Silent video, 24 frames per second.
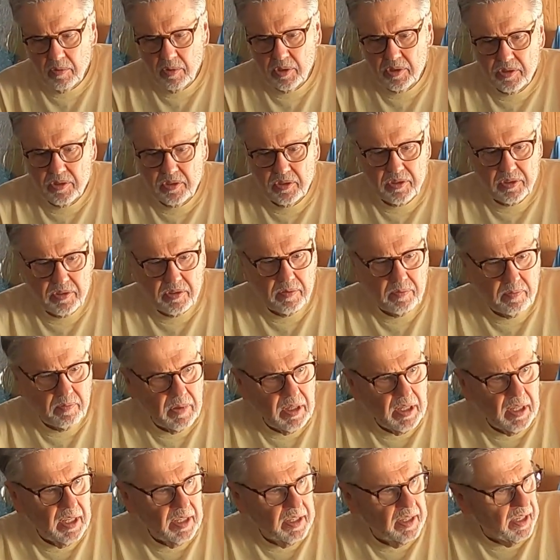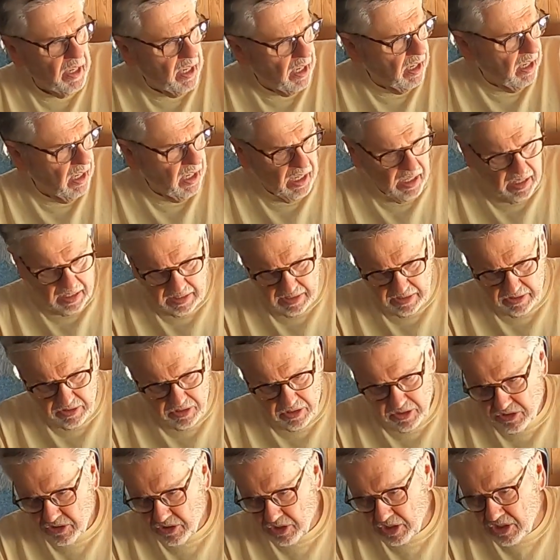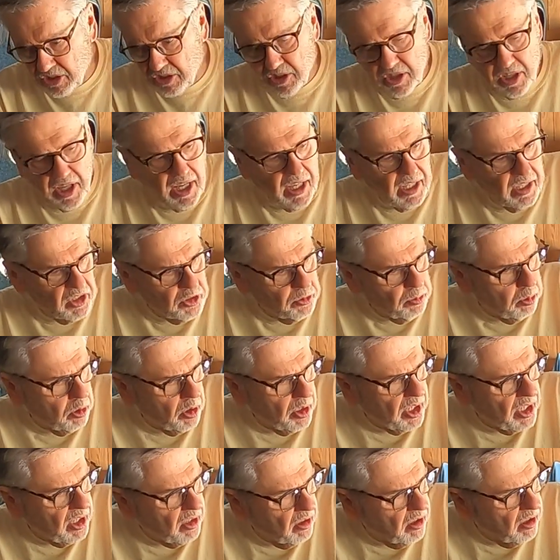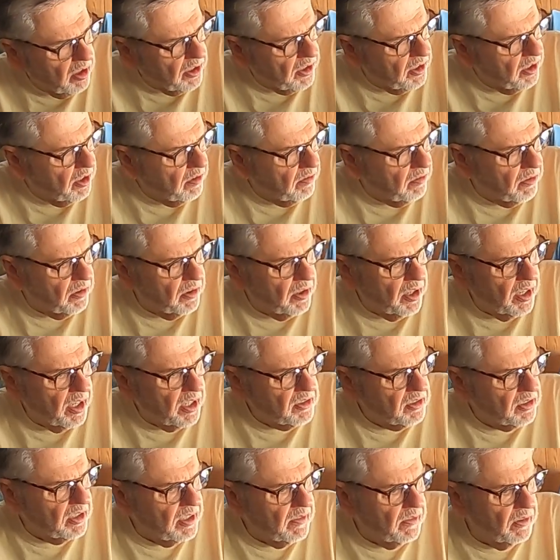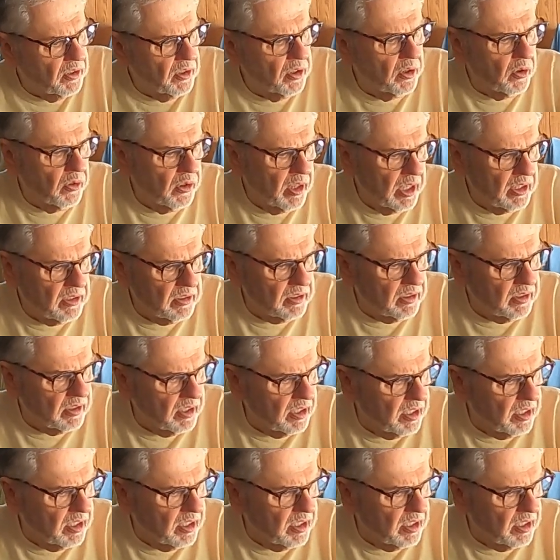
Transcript: which is, now the 68 is plenty long enough for us, even though that's